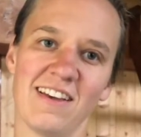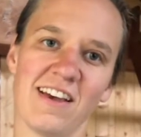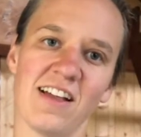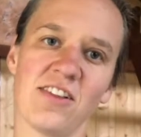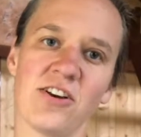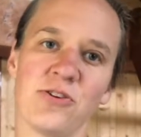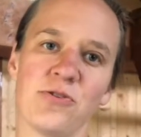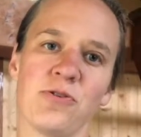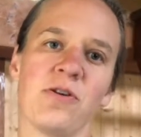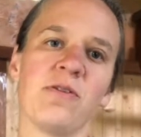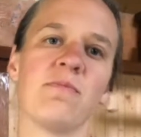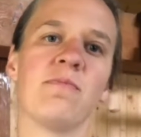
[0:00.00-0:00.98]
Hello,
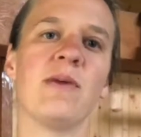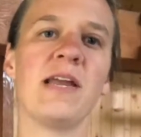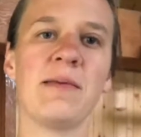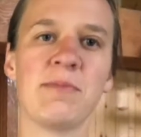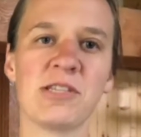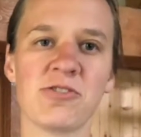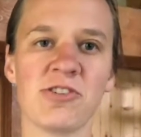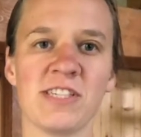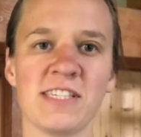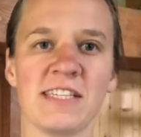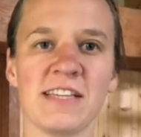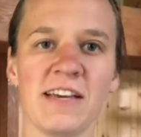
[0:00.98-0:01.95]
my name is
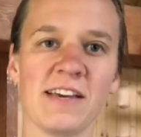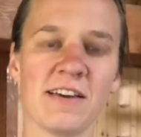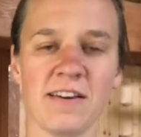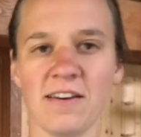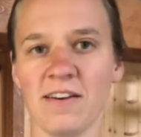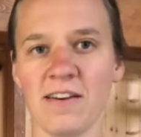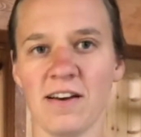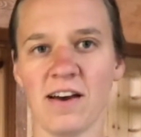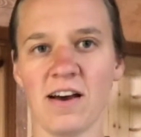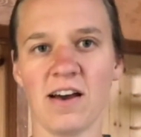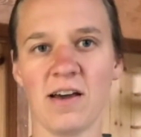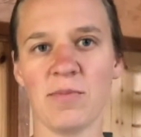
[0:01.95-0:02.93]
Kristen Link.
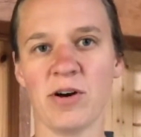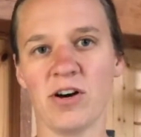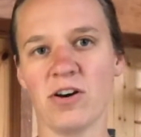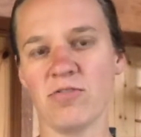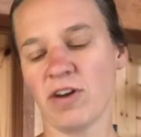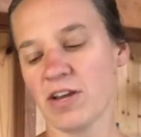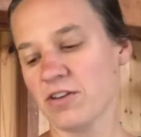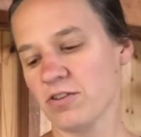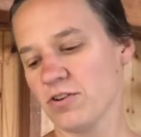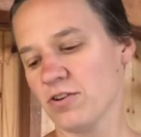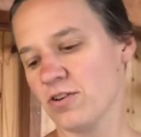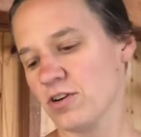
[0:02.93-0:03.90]
I'm a
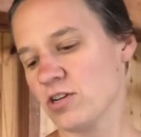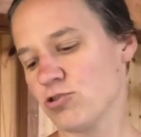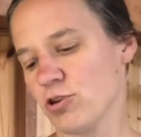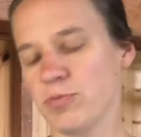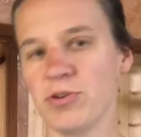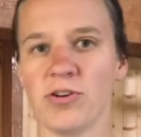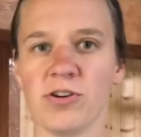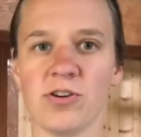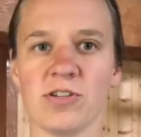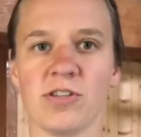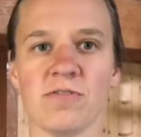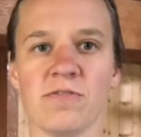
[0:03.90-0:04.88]
regular contributor
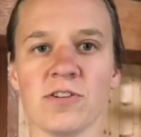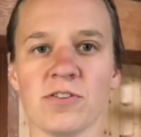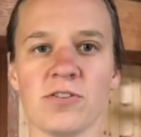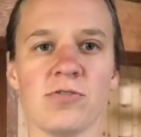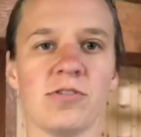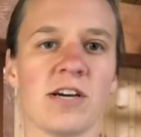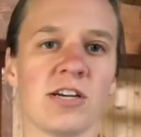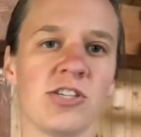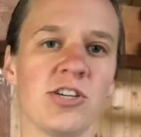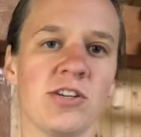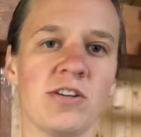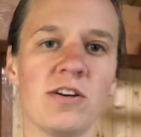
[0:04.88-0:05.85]
to the Field Notes
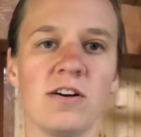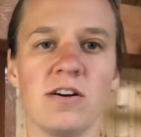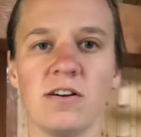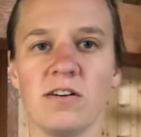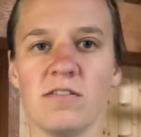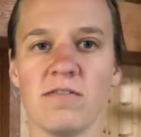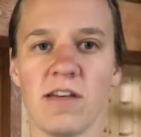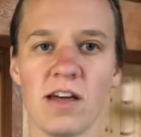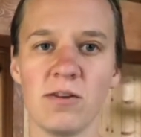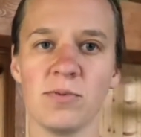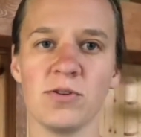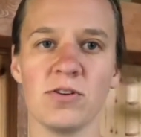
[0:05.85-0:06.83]
section of
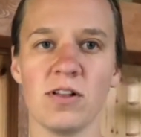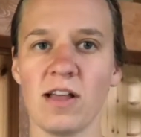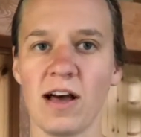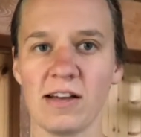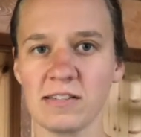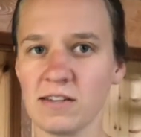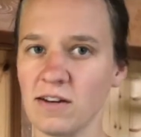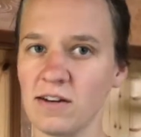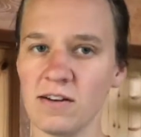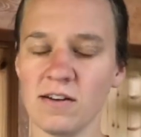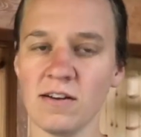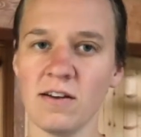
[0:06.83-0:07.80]
Edible Alaska.
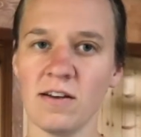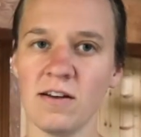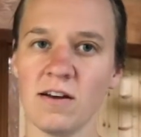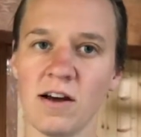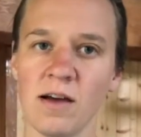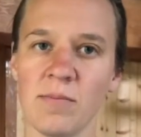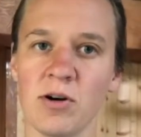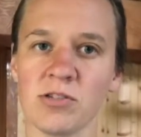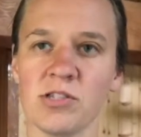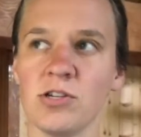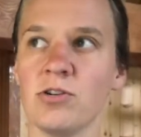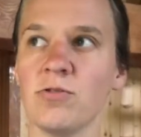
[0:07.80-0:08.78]
I'm
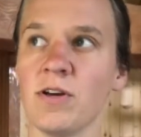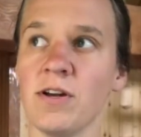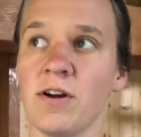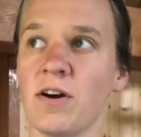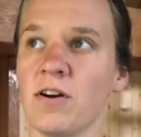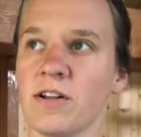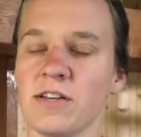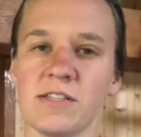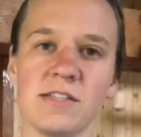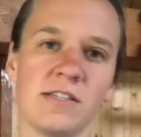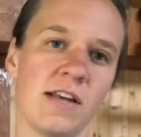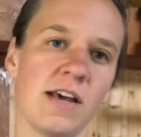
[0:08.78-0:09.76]
also an
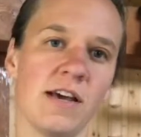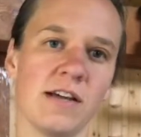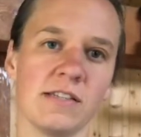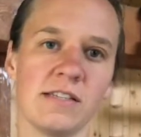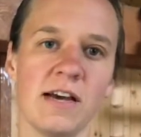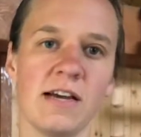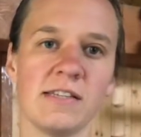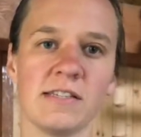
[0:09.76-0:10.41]
artist and science